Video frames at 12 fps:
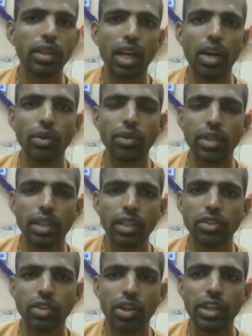now
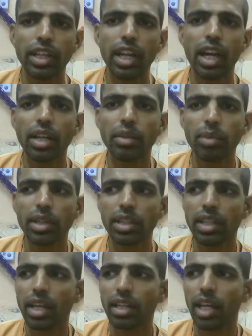it's called Iran, but
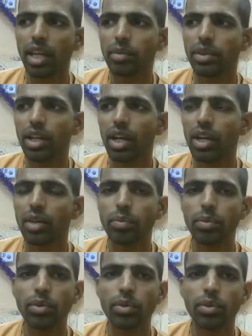that time it's called
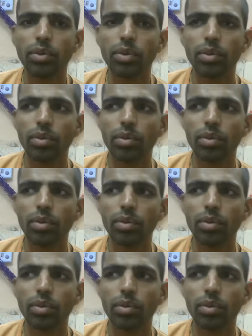Puru,